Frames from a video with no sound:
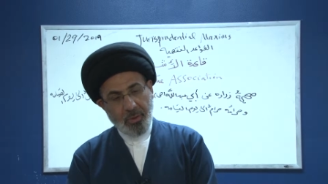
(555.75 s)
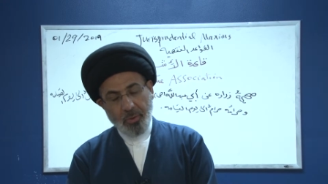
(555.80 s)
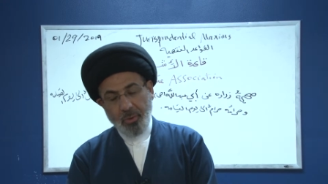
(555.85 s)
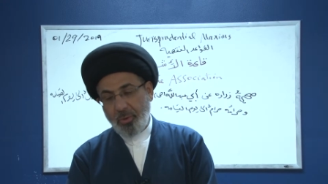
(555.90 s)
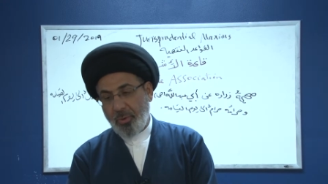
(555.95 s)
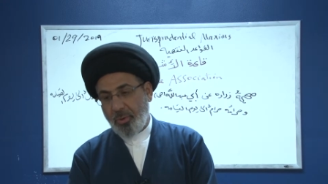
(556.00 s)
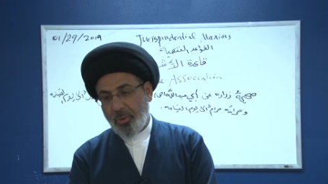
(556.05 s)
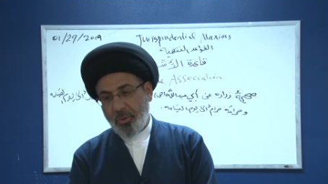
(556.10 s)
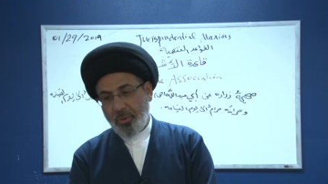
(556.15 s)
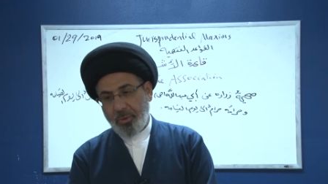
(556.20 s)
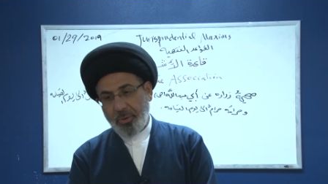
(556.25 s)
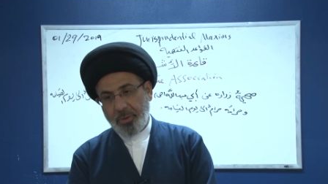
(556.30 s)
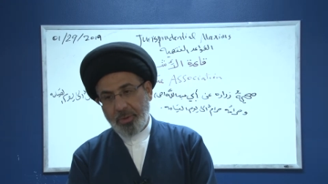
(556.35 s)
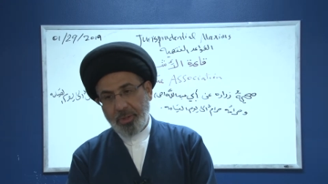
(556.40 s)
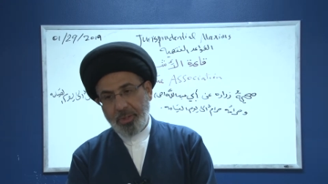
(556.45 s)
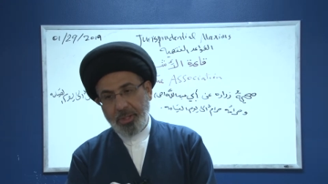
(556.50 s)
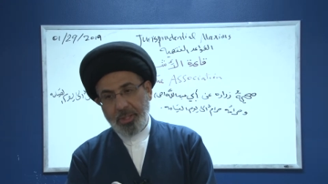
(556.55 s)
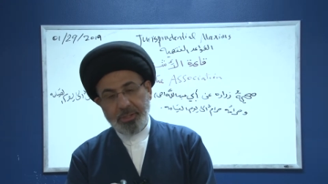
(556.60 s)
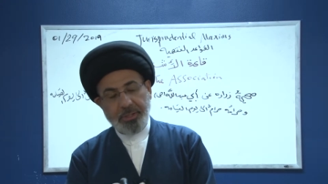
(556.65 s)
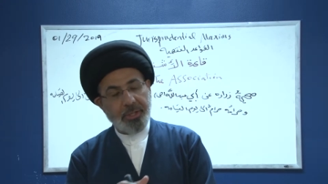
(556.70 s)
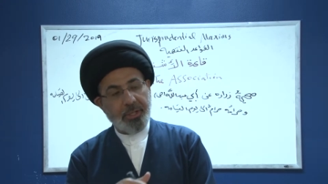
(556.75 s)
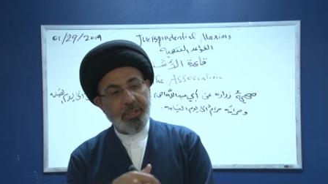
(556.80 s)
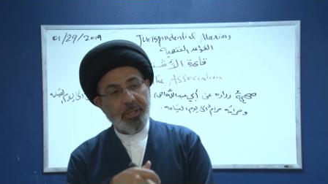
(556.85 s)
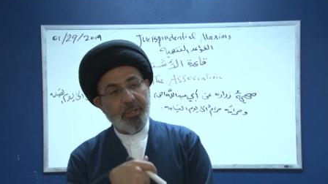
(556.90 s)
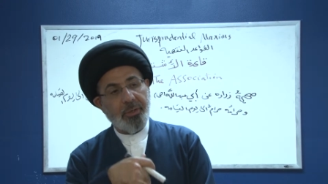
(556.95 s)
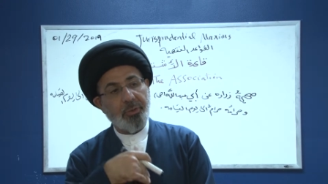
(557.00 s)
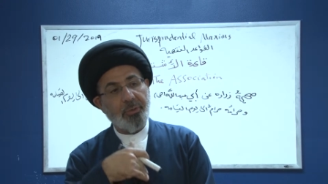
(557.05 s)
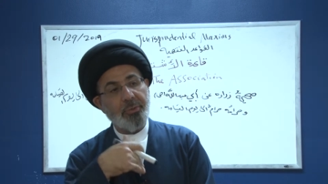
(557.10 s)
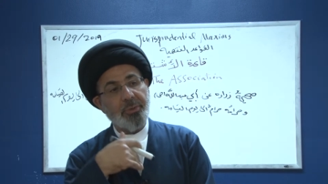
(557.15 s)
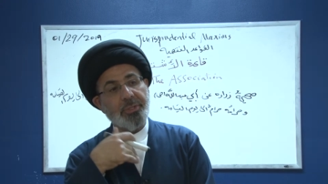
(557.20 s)
or it
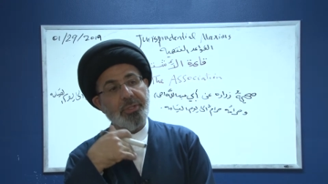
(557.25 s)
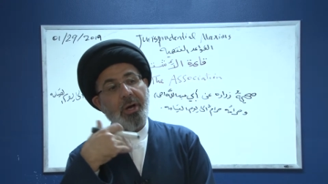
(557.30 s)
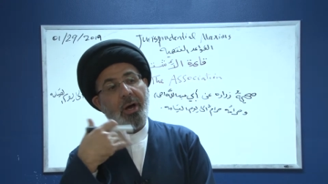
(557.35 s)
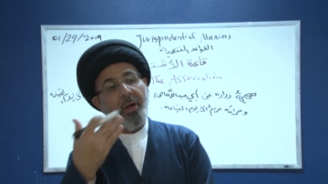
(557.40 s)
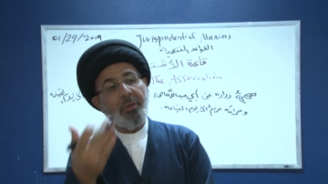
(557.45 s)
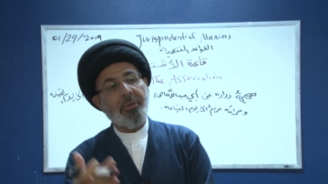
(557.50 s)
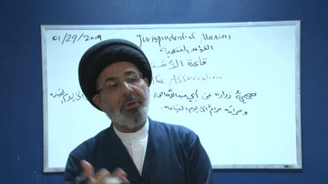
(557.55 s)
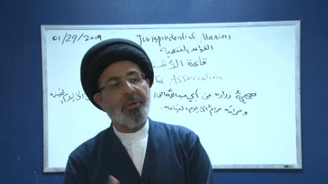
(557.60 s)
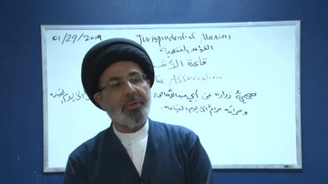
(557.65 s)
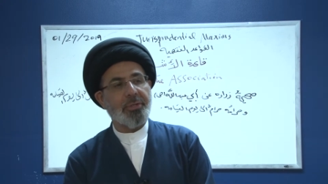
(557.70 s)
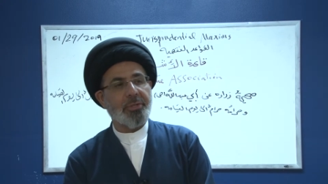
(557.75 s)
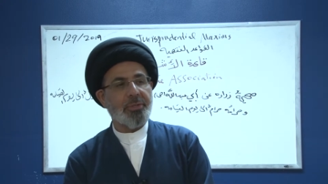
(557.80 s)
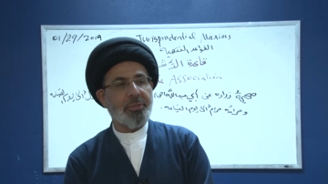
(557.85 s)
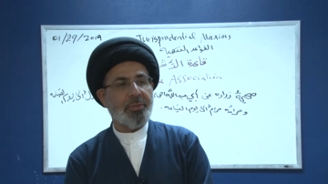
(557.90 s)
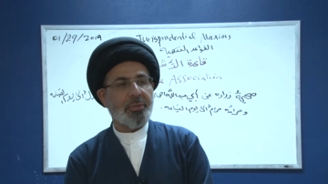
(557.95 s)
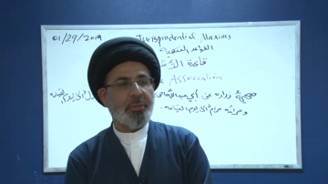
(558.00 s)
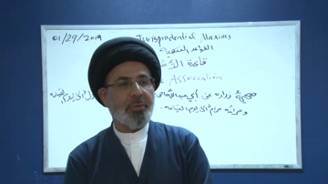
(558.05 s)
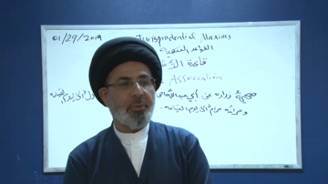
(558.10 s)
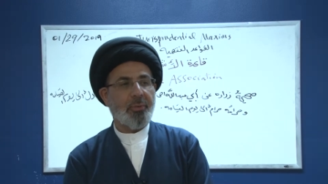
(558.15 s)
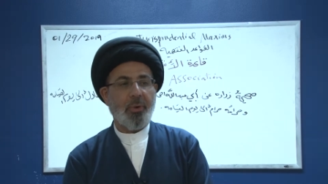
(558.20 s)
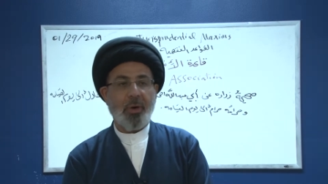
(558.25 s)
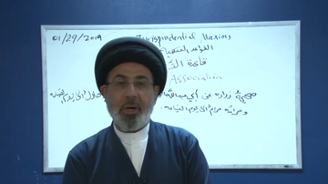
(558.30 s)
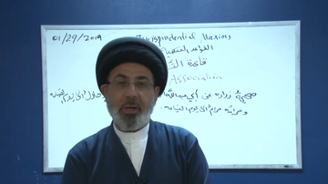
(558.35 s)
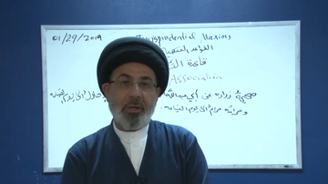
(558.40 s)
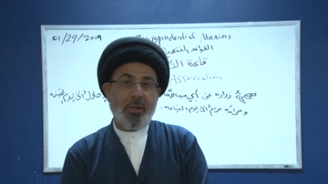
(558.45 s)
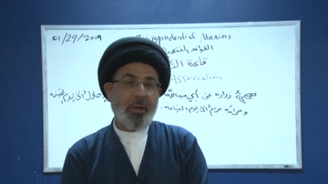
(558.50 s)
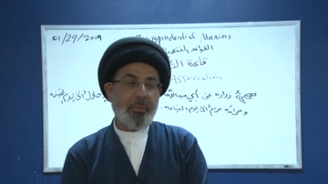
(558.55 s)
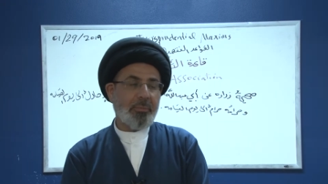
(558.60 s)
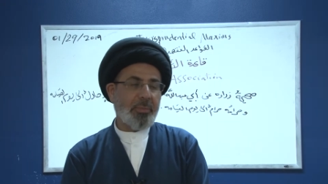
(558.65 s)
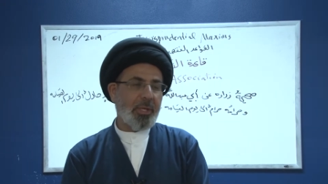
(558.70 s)
includes others who are
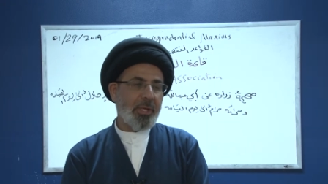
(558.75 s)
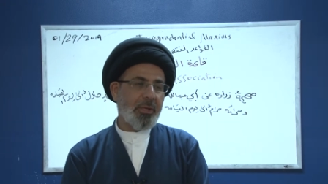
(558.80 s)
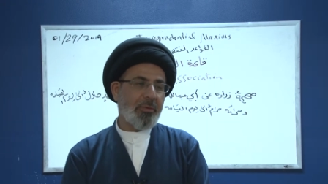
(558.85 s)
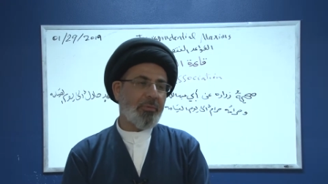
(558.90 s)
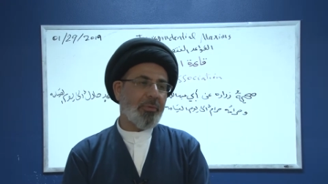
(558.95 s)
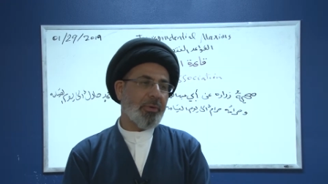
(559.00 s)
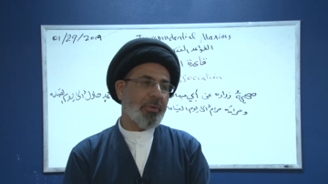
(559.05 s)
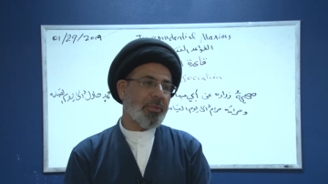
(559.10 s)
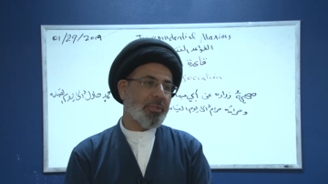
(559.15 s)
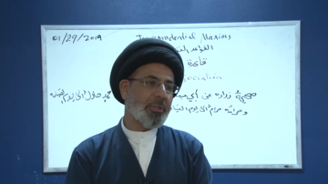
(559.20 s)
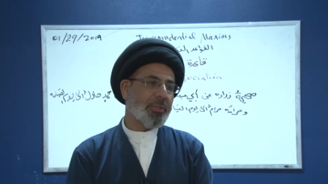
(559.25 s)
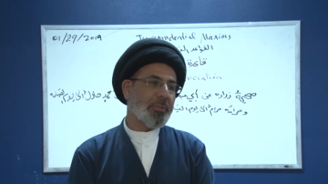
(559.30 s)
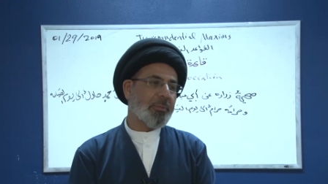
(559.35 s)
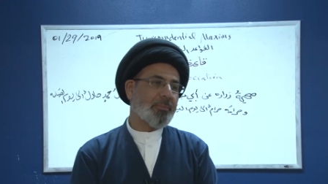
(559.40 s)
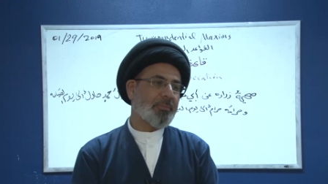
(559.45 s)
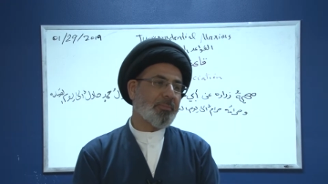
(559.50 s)
non-believers?